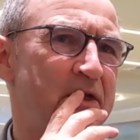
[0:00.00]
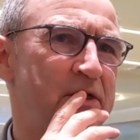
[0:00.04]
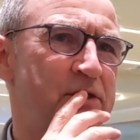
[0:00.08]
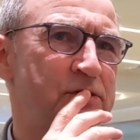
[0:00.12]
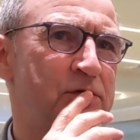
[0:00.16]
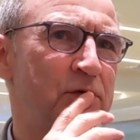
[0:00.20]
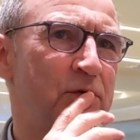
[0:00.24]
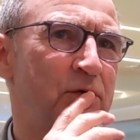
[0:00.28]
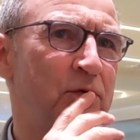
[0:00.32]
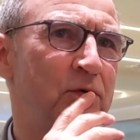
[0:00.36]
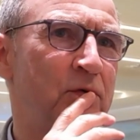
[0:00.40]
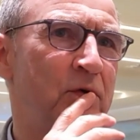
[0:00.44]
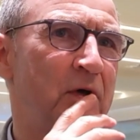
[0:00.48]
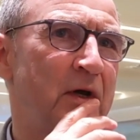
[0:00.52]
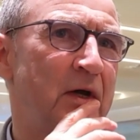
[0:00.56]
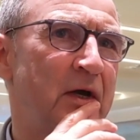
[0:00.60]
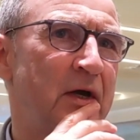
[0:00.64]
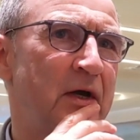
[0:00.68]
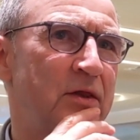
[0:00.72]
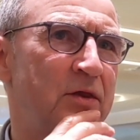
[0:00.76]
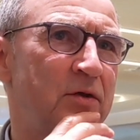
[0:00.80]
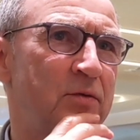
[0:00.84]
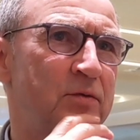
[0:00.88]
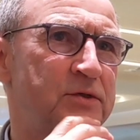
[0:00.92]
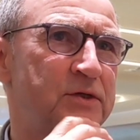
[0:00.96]
So
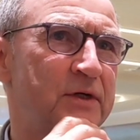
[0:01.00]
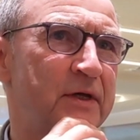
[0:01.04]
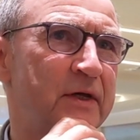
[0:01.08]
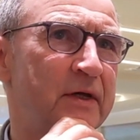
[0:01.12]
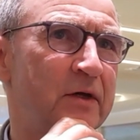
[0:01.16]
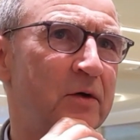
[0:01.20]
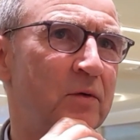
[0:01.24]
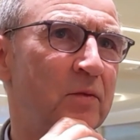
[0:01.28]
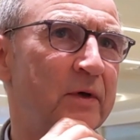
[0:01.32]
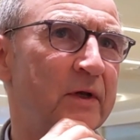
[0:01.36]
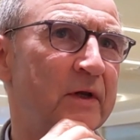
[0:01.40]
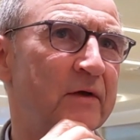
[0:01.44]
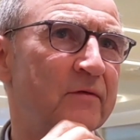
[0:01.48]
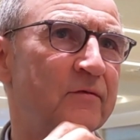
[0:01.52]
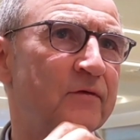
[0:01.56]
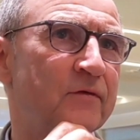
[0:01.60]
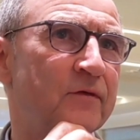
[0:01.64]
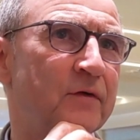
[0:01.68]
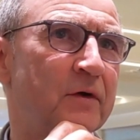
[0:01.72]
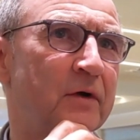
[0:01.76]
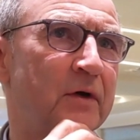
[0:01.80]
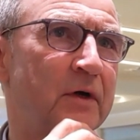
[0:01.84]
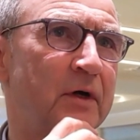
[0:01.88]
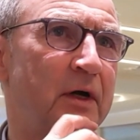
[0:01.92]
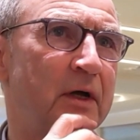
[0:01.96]
there was a girl waiting
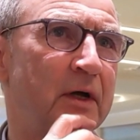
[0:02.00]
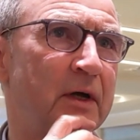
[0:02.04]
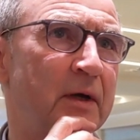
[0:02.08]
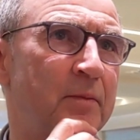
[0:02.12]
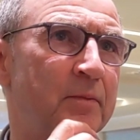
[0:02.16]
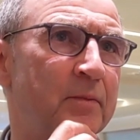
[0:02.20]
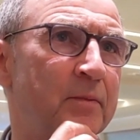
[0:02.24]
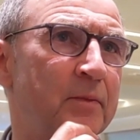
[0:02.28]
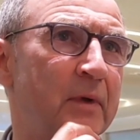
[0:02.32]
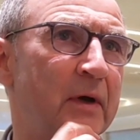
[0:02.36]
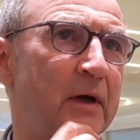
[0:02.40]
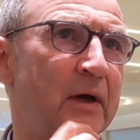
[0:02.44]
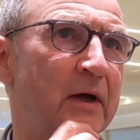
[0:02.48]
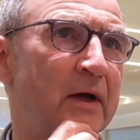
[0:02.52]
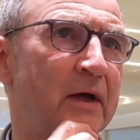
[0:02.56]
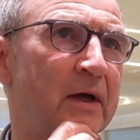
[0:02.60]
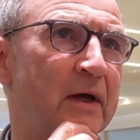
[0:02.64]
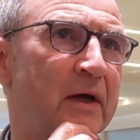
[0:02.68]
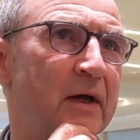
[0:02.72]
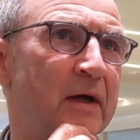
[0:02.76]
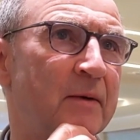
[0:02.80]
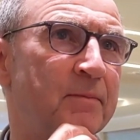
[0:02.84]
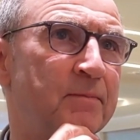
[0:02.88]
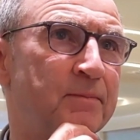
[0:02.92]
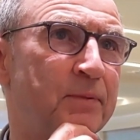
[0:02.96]
for a
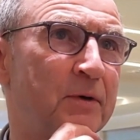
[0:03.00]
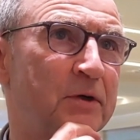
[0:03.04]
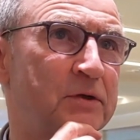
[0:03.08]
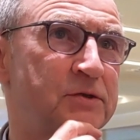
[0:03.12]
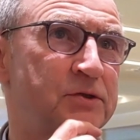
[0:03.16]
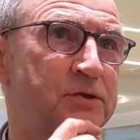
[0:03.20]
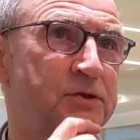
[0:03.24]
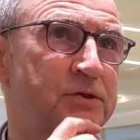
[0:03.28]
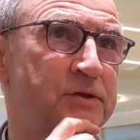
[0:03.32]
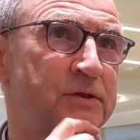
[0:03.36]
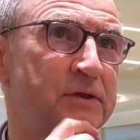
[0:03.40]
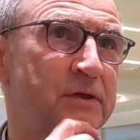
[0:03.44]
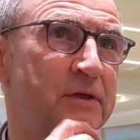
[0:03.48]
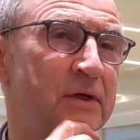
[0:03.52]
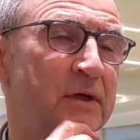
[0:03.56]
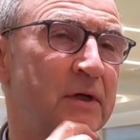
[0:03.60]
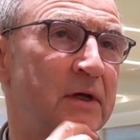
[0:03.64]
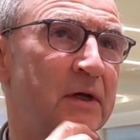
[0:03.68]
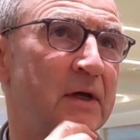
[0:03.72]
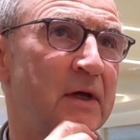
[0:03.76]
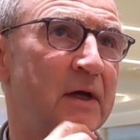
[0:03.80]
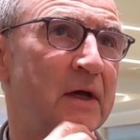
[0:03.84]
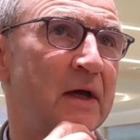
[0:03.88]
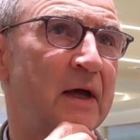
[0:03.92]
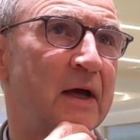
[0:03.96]
bus
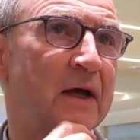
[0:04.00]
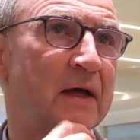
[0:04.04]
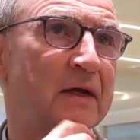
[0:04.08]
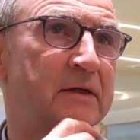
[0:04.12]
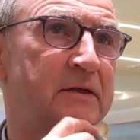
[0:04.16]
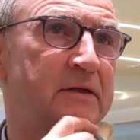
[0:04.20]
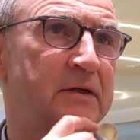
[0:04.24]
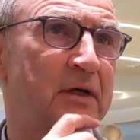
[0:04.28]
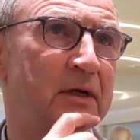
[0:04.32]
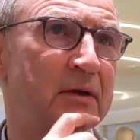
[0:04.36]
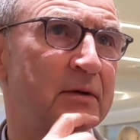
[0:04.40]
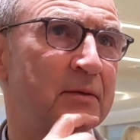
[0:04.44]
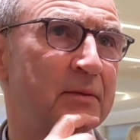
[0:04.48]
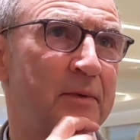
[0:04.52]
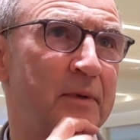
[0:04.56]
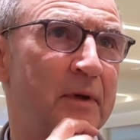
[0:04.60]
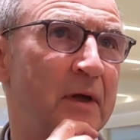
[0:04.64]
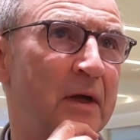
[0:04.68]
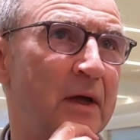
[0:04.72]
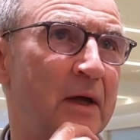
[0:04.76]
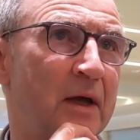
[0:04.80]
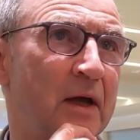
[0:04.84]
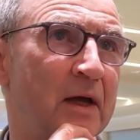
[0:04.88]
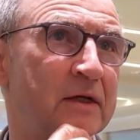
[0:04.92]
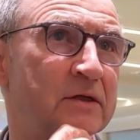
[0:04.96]

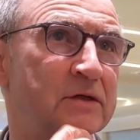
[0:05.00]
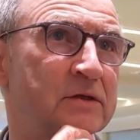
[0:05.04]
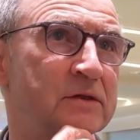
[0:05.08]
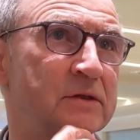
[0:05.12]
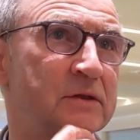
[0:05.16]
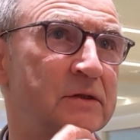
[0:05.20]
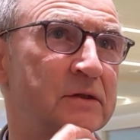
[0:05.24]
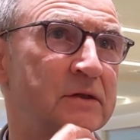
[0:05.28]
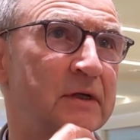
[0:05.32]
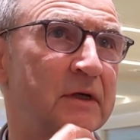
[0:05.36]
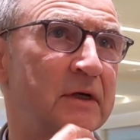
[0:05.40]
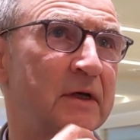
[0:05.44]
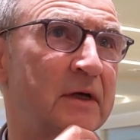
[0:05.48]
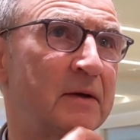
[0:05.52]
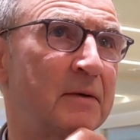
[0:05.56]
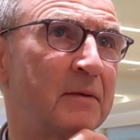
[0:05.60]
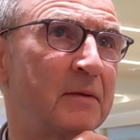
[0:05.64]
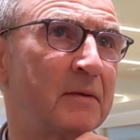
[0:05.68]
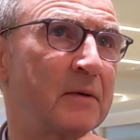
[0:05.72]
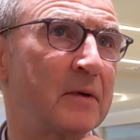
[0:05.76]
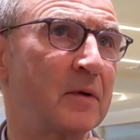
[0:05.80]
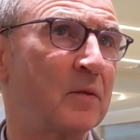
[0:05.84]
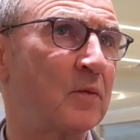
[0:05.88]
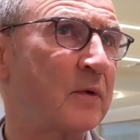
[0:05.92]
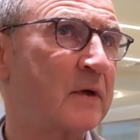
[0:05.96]
and
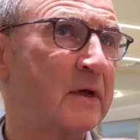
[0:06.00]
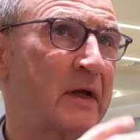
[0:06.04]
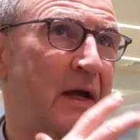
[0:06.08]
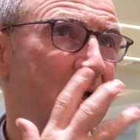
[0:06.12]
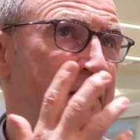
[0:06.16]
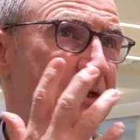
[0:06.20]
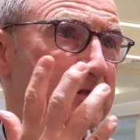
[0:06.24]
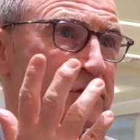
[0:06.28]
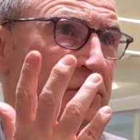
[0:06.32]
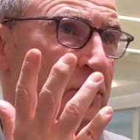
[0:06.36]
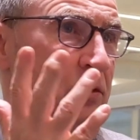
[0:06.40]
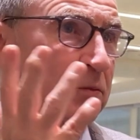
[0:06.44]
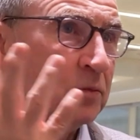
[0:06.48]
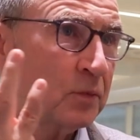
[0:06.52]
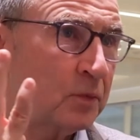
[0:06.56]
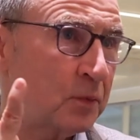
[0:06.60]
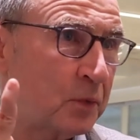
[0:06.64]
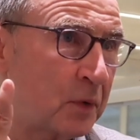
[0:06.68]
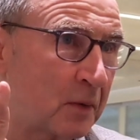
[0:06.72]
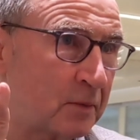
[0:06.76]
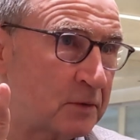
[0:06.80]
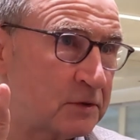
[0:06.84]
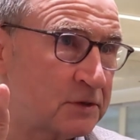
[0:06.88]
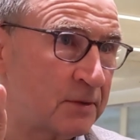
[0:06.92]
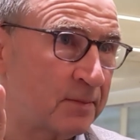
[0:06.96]
we asked
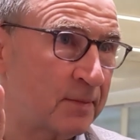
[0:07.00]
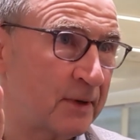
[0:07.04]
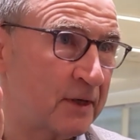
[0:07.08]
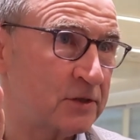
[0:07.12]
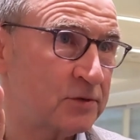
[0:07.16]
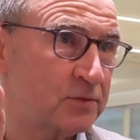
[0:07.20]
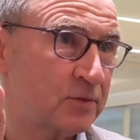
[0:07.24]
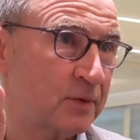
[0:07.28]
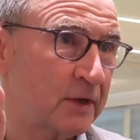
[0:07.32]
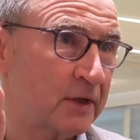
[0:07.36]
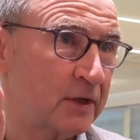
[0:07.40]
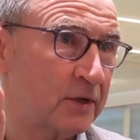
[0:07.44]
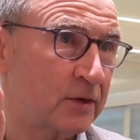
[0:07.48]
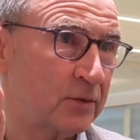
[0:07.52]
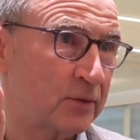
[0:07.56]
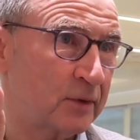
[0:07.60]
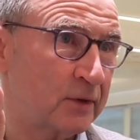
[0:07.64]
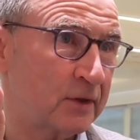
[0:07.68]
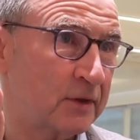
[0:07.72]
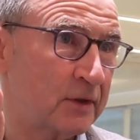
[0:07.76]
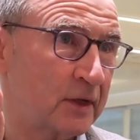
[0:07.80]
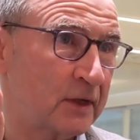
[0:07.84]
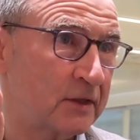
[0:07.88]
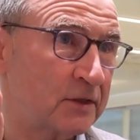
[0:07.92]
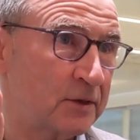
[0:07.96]
what was the best way to go
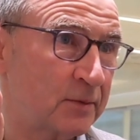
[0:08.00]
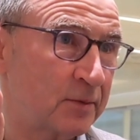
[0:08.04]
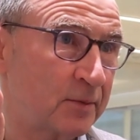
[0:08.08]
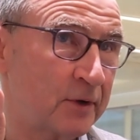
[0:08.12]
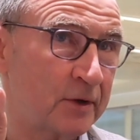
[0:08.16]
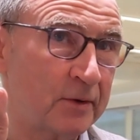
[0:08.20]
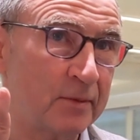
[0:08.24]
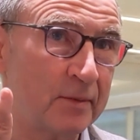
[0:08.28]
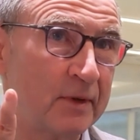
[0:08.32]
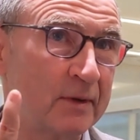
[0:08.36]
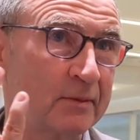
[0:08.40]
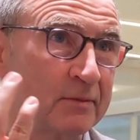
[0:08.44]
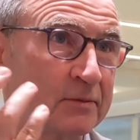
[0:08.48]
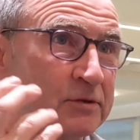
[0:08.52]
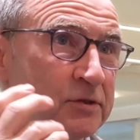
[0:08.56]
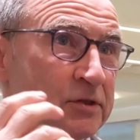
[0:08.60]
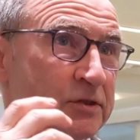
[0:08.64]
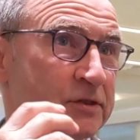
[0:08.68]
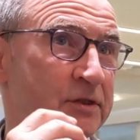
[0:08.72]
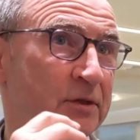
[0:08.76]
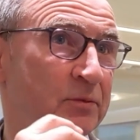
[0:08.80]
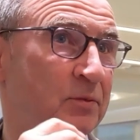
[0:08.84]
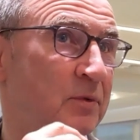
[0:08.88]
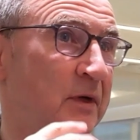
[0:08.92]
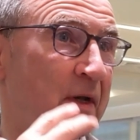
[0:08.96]
into Birmingham. She
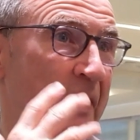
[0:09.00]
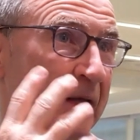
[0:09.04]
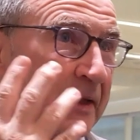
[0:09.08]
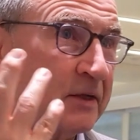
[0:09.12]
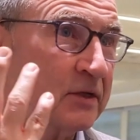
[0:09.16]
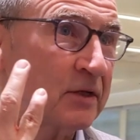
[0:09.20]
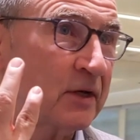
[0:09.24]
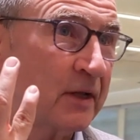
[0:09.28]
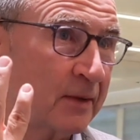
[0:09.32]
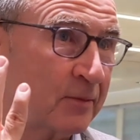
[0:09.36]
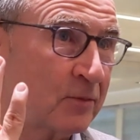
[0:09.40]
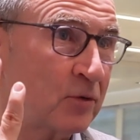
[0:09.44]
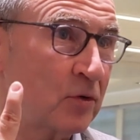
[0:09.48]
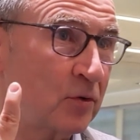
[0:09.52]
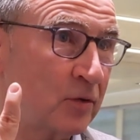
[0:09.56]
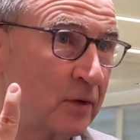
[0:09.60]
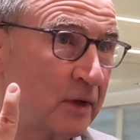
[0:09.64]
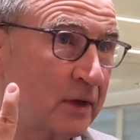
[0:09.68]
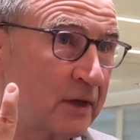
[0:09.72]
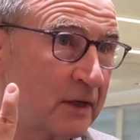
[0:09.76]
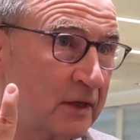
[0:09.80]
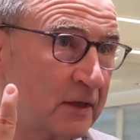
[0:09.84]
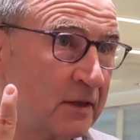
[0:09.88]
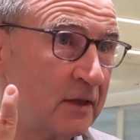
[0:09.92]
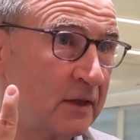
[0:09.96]
said, well, actually, I'm
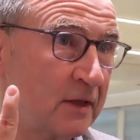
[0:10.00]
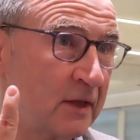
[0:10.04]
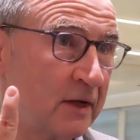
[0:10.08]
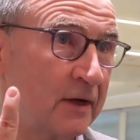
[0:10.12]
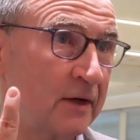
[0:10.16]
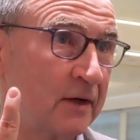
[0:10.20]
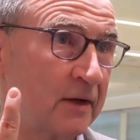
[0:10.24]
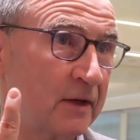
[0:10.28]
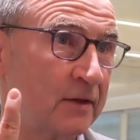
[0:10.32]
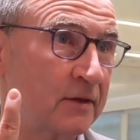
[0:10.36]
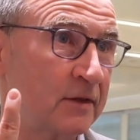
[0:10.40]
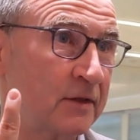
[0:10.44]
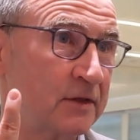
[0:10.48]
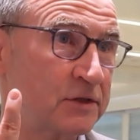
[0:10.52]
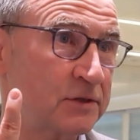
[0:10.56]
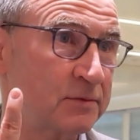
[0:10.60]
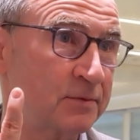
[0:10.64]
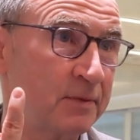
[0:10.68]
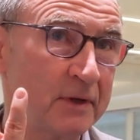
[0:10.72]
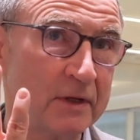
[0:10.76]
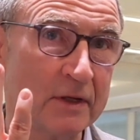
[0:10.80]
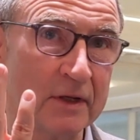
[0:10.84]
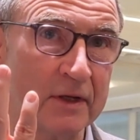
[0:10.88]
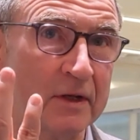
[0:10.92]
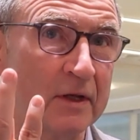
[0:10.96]
going in there at this
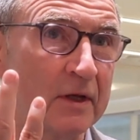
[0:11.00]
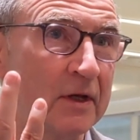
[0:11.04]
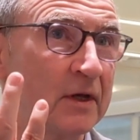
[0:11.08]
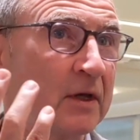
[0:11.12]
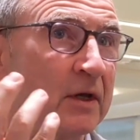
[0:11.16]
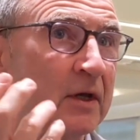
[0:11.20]
minute.